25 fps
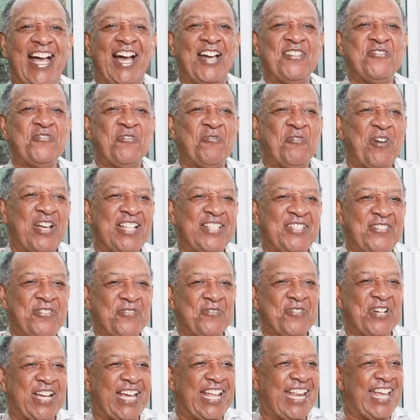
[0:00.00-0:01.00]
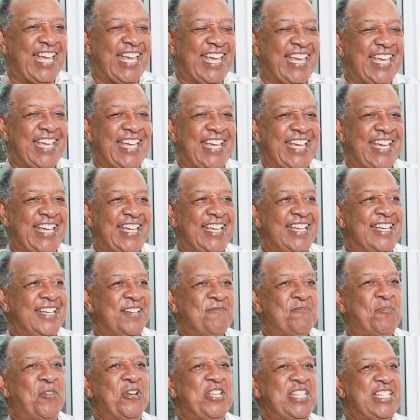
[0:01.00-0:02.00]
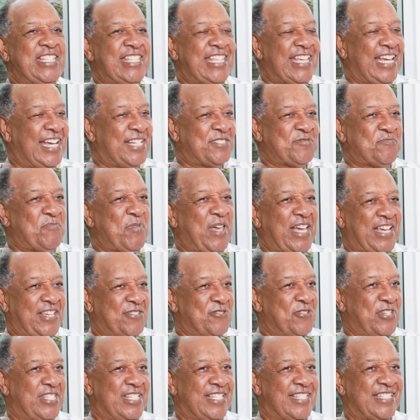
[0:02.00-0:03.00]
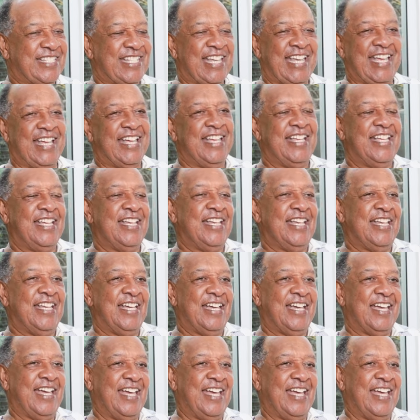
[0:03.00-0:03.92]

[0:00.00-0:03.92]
I don't want to create Political you understand? Okay. But I,